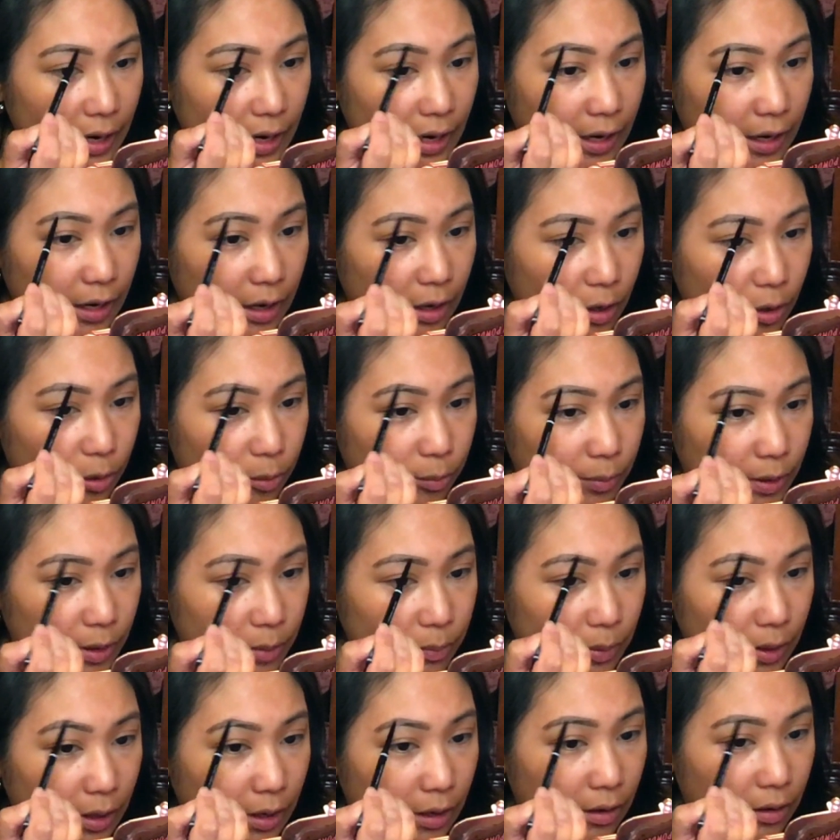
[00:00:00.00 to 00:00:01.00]
I helped my
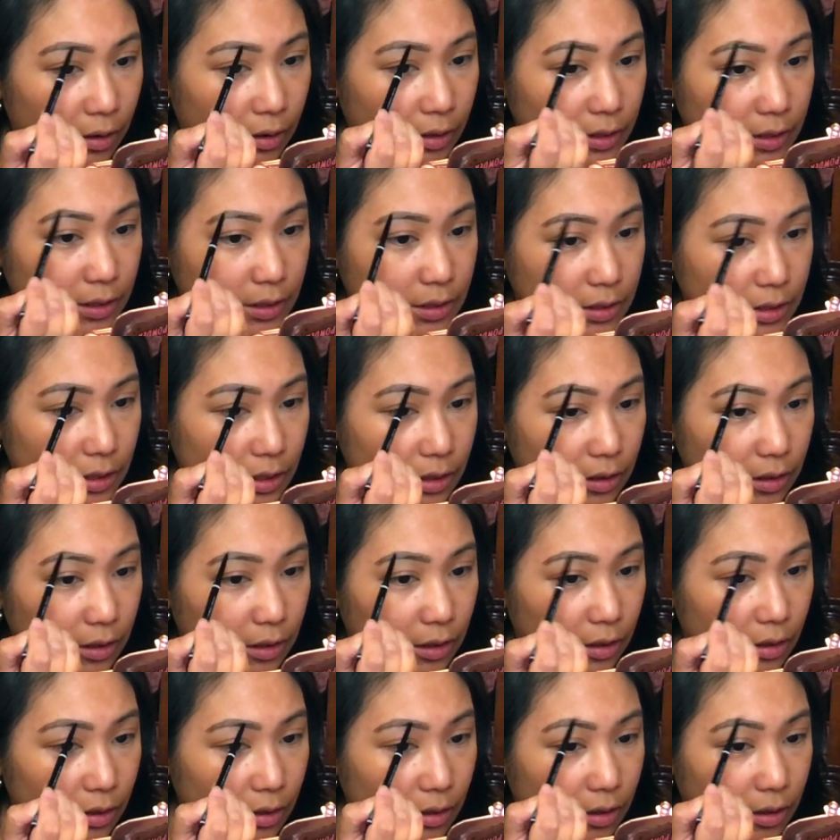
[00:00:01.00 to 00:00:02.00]
parents in the
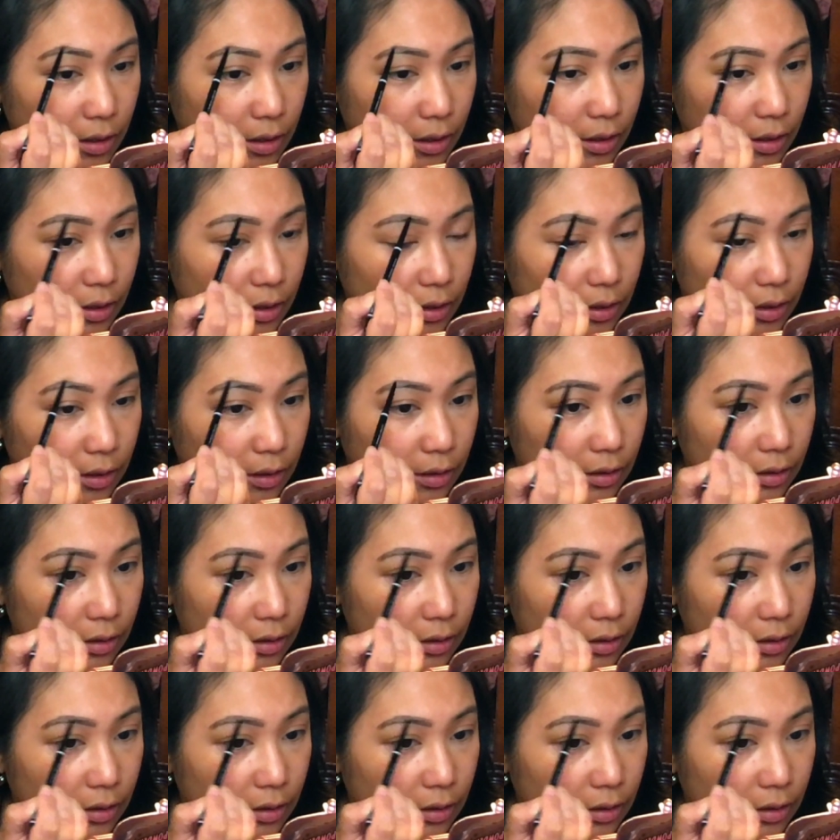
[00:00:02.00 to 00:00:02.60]
yard.